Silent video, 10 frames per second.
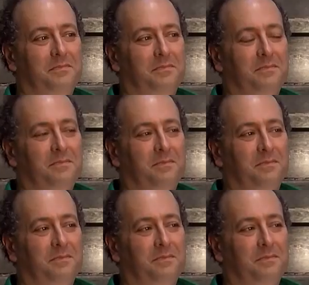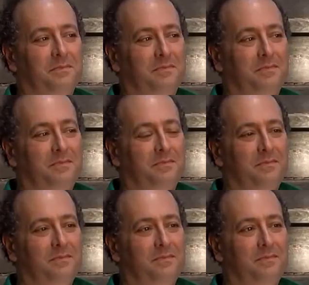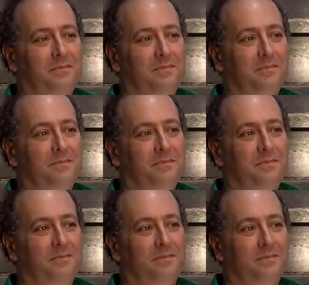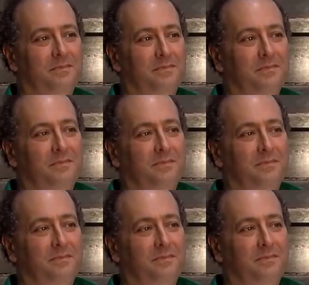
(silent)